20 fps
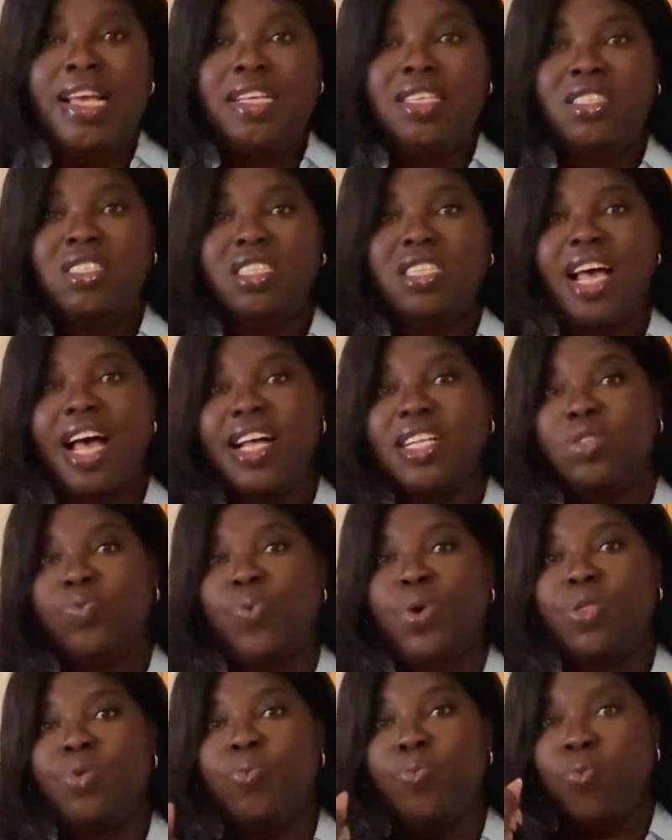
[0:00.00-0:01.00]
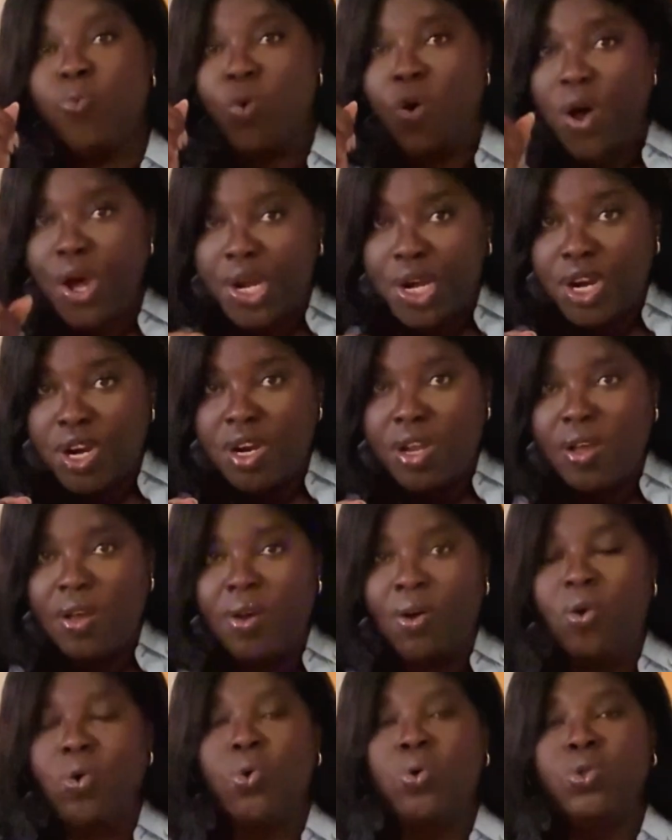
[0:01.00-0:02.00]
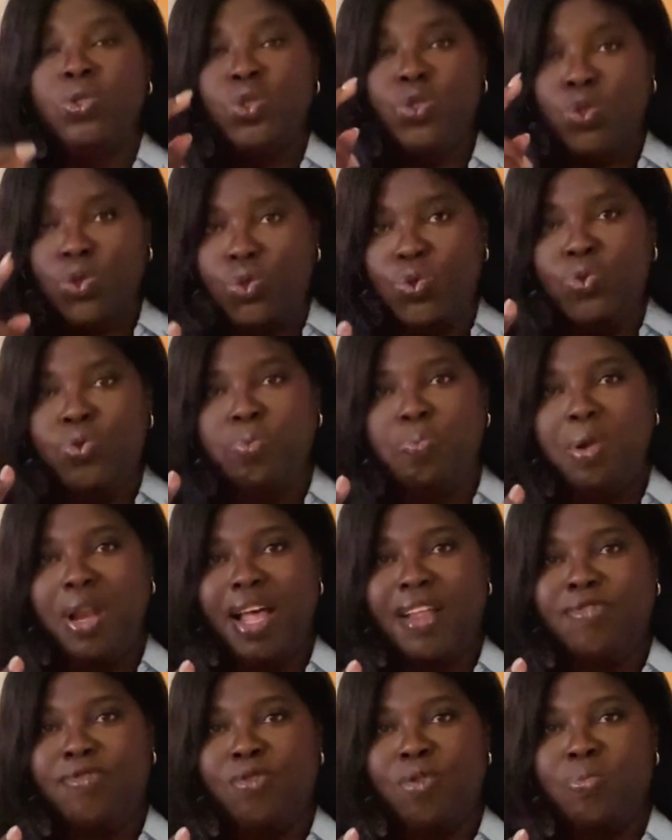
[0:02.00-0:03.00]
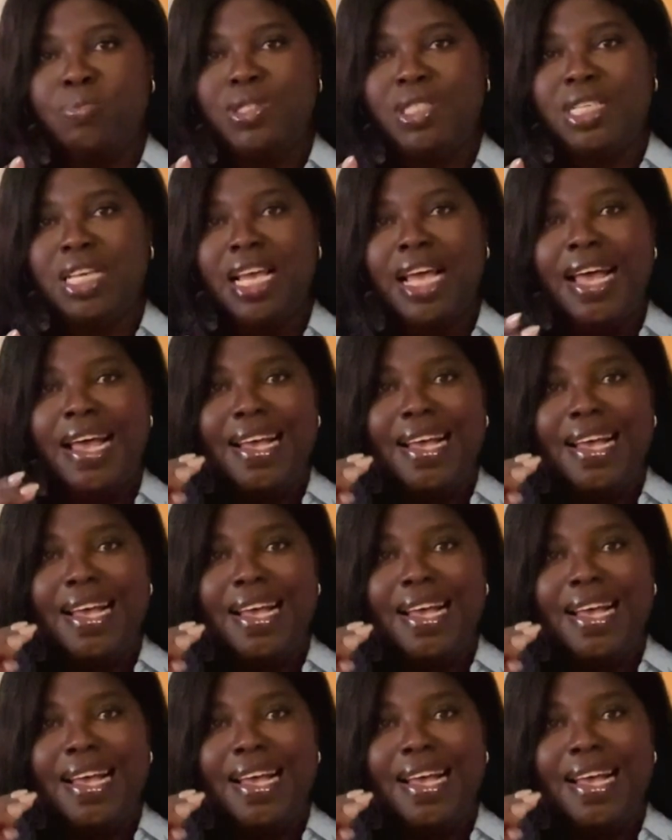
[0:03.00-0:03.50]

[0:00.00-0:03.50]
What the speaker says: Start with 1 or 2 platforms.